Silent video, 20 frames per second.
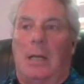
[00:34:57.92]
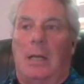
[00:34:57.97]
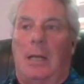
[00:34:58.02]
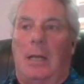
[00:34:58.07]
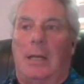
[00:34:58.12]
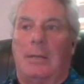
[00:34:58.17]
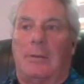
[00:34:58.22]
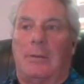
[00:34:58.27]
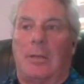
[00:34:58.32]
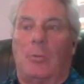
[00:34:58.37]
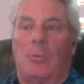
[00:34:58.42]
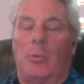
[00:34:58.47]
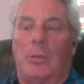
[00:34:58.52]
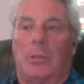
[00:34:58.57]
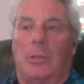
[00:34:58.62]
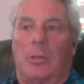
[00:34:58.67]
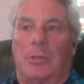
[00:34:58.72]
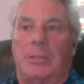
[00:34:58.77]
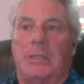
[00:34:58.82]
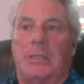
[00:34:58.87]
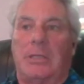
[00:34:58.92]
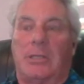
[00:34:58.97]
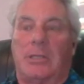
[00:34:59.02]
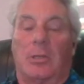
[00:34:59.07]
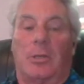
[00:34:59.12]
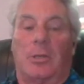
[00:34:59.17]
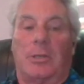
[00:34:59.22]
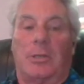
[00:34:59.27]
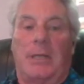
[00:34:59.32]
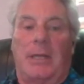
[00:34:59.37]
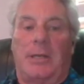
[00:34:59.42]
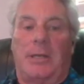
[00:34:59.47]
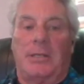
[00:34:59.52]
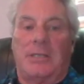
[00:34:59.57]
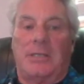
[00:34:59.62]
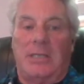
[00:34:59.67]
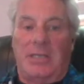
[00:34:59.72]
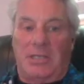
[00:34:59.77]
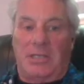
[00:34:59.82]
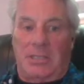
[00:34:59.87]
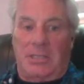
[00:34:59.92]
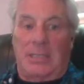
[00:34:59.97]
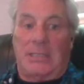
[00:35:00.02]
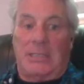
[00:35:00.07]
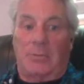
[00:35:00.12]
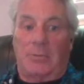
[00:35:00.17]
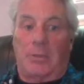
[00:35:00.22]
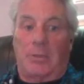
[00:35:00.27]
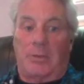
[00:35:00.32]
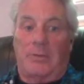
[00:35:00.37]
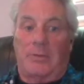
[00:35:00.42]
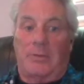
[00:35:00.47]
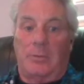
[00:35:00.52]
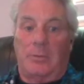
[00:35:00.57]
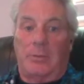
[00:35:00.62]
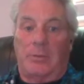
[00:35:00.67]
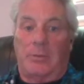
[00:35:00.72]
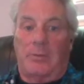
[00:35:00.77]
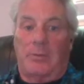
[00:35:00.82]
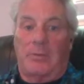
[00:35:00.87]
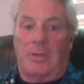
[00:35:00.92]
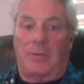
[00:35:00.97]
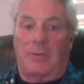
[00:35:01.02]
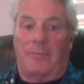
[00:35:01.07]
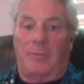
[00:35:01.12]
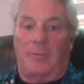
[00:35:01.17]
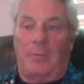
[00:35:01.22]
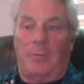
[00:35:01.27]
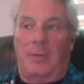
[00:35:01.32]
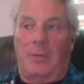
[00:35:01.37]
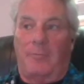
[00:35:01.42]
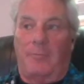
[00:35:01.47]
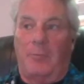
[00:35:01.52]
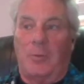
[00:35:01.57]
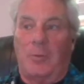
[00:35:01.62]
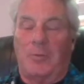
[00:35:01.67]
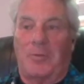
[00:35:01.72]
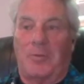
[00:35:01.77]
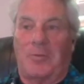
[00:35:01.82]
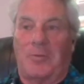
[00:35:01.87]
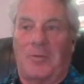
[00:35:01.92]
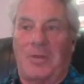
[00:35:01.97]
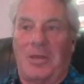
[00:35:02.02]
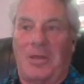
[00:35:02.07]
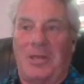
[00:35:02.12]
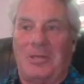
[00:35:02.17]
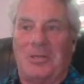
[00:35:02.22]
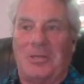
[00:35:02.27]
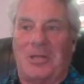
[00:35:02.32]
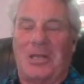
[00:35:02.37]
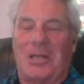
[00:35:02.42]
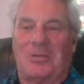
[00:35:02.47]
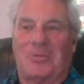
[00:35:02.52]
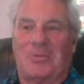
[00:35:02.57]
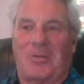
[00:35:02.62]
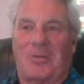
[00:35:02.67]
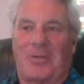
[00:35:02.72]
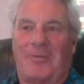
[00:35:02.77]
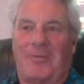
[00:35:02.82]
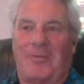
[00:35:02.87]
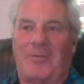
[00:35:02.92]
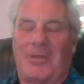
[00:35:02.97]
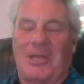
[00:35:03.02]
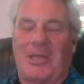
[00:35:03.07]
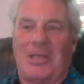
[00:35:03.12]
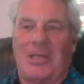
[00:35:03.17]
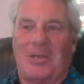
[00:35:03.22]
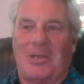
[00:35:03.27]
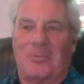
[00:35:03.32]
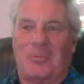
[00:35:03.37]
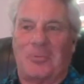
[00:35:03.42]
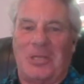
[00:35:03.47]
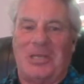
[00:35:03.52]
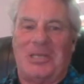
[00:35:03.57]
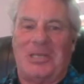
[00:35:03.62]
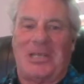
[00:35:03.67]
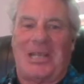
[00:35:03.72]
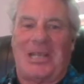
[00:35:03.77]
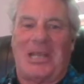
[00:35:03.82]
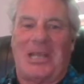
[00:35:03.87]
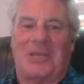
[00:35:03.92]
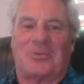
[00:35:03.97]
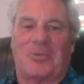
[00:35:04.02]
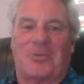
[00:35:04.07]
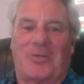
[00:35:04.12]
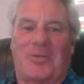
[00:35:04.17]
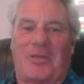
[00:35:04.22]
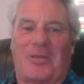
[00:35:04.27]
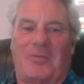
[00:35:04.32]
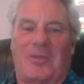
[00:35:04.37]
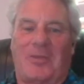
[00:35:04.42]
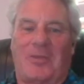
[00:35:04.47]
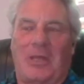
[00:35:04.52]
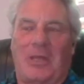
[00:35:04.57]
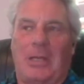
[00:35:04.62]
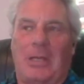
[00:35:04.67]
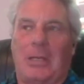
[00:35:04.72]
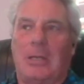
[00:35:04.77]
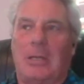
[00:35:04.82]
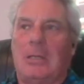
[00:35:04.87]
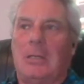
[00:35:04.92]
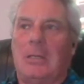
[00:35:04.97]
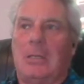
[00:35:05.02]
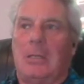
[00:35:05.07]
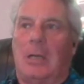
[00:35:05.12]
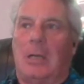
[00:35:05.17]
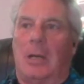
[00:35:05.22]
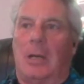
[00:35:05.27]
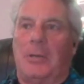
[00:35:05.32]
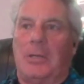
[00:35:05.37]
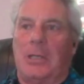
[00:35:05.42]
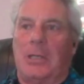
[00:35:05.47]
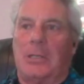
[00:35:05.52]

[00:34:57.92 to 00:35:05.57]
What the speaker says: I think we need to learn how to teach that to our students. If we used to say you can't trust everything you read, you can't trust everything on the